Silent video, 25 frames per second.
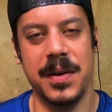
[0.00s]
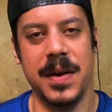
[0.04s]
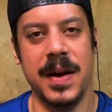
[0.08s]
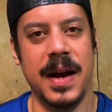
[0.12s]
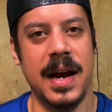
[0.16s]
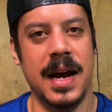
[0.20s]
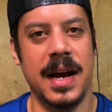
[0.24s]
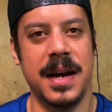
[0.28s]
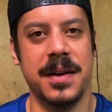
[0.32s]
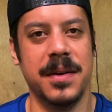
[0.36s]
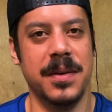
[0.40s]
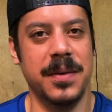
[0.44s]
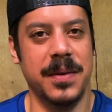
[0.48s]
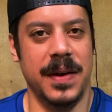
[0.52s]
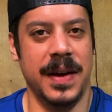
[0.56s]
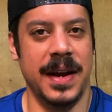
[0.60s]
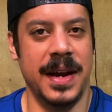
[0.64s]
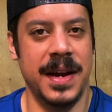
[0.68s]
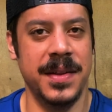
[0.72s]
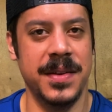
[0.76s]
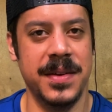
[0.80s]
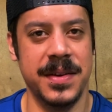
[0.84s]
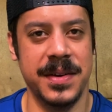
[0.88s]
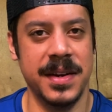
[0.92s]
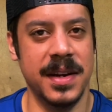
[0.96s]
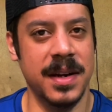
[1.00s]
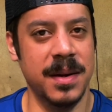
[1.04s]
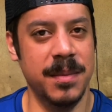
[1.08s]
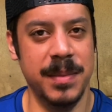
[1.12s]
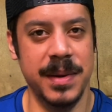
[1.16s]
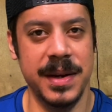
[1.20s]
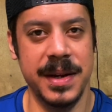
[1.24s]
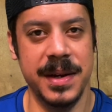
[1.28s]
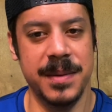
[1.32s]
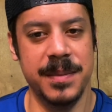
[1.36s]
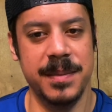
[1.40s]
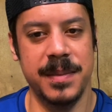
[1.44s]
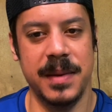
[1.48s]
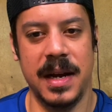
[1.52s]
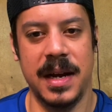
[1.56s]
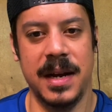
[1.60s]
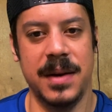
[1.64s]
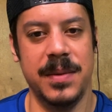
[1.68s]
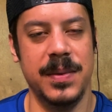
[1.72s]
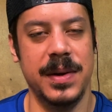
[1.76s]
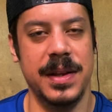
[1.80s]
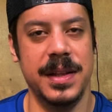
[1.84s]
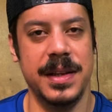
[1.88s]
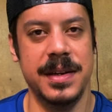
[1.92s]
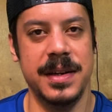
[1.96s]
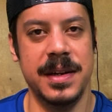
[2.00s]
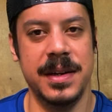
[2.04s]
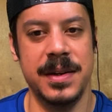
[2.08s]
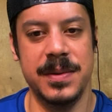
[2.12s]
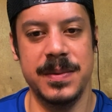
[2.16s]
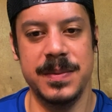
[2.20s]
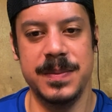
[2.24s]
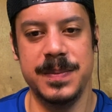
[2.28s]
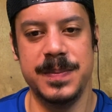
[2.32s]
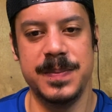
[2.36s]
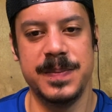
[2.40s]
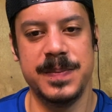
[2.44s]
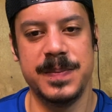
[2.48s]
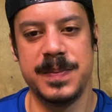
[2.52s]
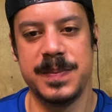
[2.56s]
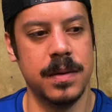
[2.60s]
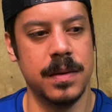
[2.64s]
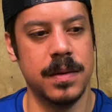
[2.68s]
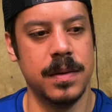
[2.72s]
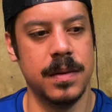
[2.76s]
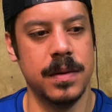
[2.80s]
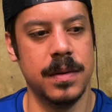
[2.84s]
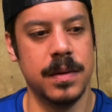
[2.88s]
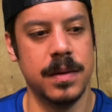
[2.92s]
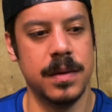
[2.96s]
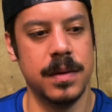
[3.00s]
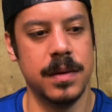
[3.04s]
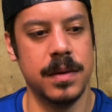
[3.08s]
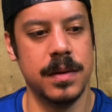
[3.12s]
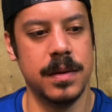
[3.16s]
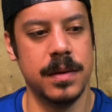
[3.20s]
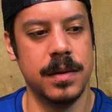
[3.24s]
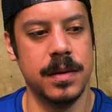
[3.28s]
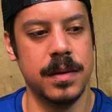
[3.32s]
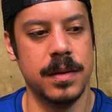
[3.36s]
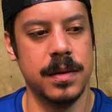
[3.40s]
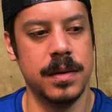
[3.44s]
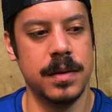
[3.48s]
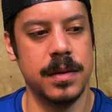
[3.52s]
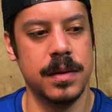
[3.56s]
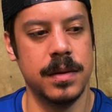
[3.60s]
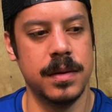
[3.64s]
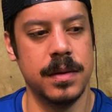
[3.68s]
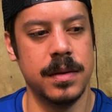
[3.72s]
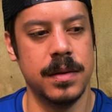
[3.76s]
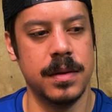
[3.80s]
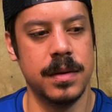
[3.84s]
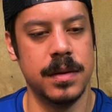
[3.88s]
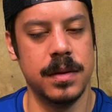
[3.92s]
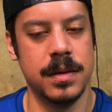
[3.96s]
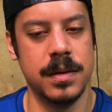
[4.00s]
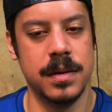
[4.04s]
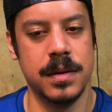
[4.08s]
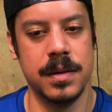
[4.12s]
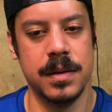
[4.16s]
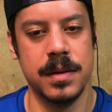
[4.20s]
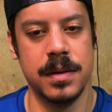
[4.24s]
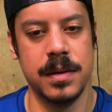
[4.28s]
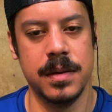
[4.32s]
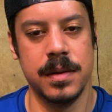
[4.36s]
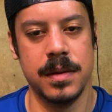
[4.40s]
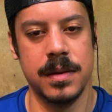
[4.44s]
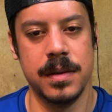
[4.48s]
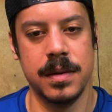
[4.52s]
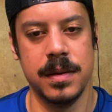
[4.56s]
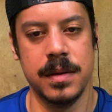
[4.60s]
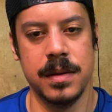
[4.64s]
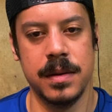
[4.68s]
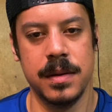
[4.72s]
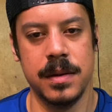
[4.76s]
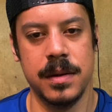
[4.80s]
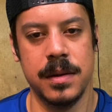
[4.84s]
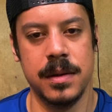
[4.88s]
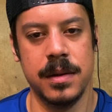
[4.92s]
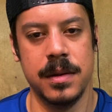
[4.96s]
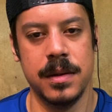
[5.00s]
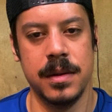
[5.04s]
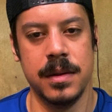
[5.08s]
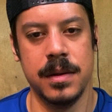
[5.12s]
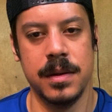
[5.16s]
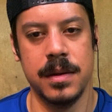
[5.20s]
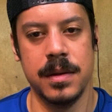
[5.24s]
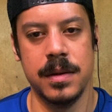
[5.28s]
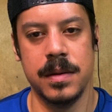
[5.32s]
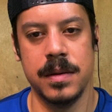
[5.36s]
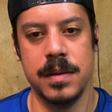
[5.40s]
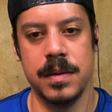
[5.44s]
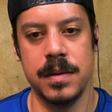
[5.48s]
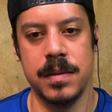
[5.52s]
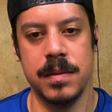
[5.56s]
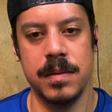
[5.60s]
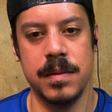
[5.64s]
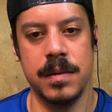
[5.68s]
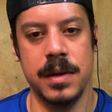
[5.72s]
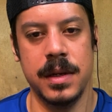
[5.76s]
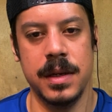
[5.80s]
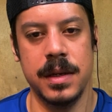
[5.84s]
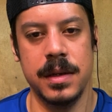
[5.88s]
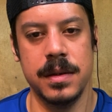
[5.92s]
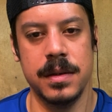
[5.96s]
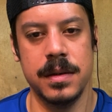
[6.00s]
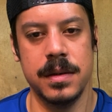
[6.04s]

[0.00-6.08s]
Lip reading: I don't know how they're gonna beat him. I really don't. What?